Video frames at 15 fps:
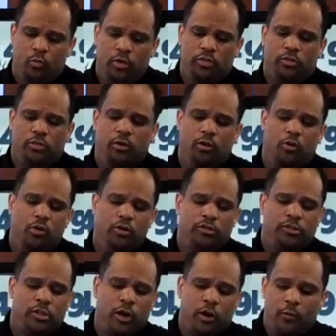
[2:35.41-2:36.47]
the Lord.
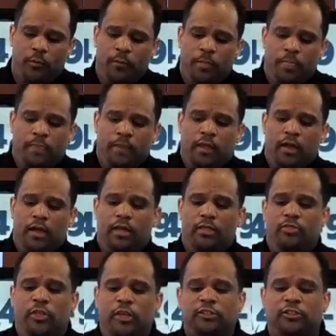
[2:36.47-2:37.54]
So
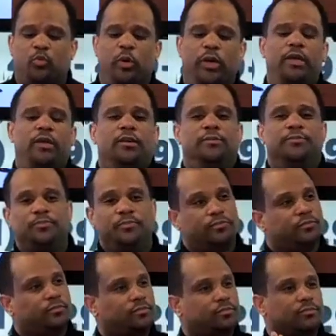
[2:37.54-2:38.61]
this week
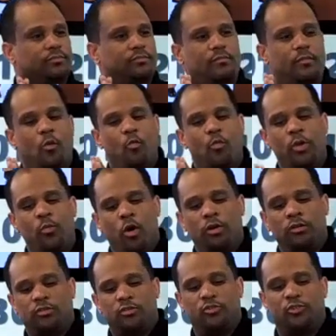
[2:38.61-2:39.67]
we want
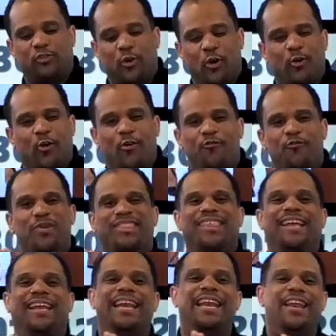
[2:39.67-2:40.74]
to start off with
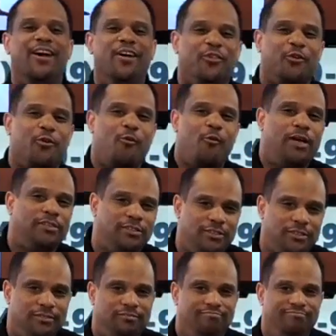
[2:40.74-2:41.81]
another question.
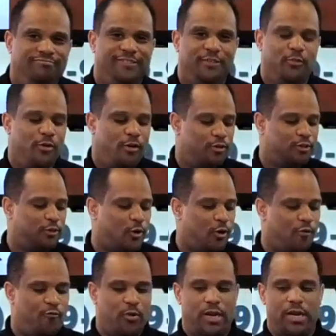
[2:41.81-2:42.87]
So we're going to start
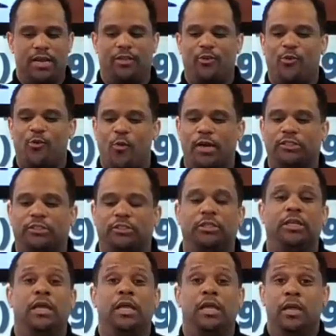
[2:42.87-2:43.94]
off with another question.
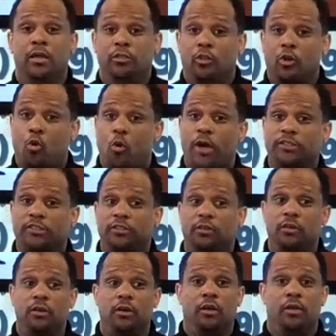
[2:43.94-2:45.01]
The question
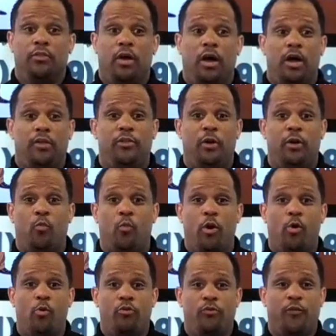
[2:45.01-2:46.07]
that will
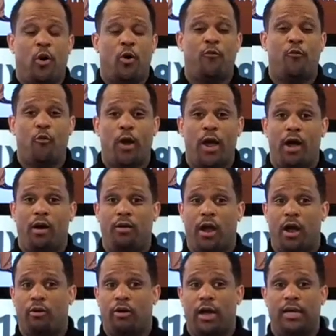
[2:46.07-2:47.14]
revolve around our
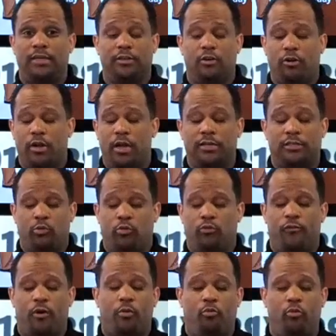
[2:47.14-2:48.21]
content
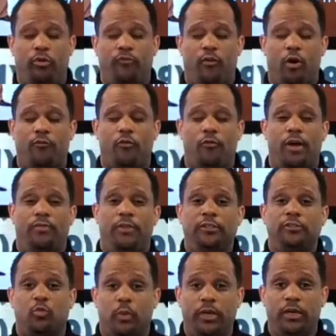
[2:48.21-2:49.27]
will revolve around
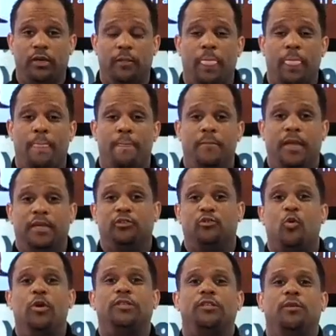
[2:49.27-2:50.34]
this week is
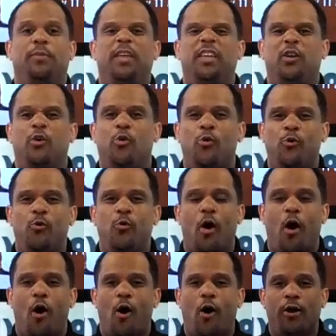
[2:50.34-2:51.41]
going to be, who
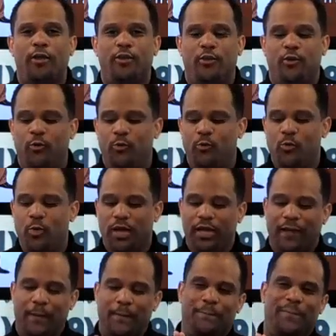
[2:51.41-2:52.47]
are you
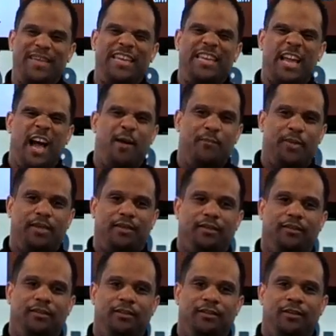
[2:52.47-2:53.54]
becoming?
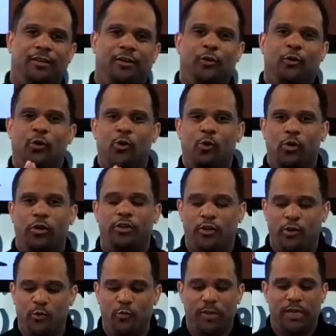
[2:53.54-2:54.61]
Who are
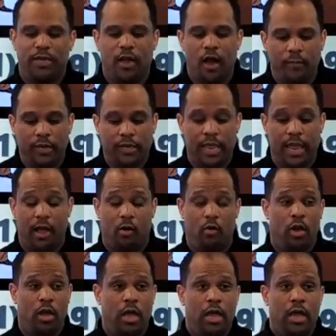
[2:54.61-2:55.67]
you becoming? Now,
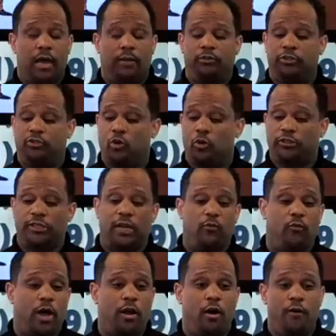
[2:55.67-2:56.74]
I'm just going to say
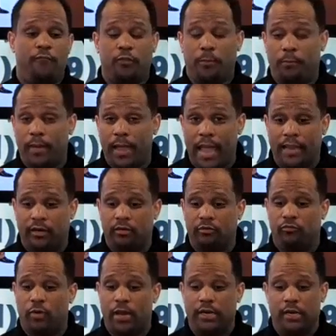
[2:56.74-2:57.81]
right off the bat,
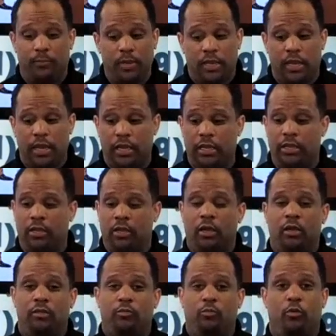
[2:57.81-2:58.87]
right in the beginning,
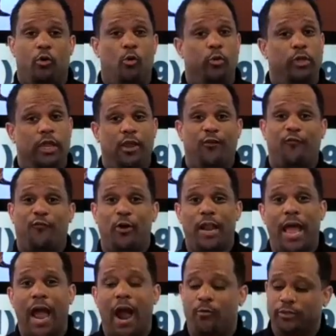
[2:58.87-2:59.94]
we're only here for an
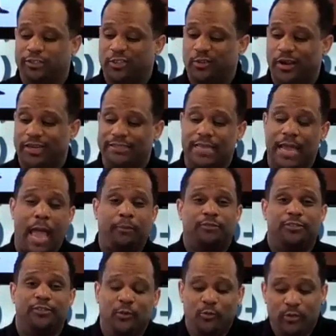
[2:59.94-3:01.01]
hour, so there's
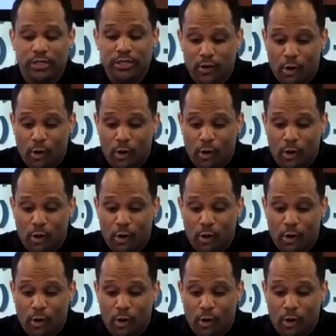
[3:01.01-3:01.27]
absolutely no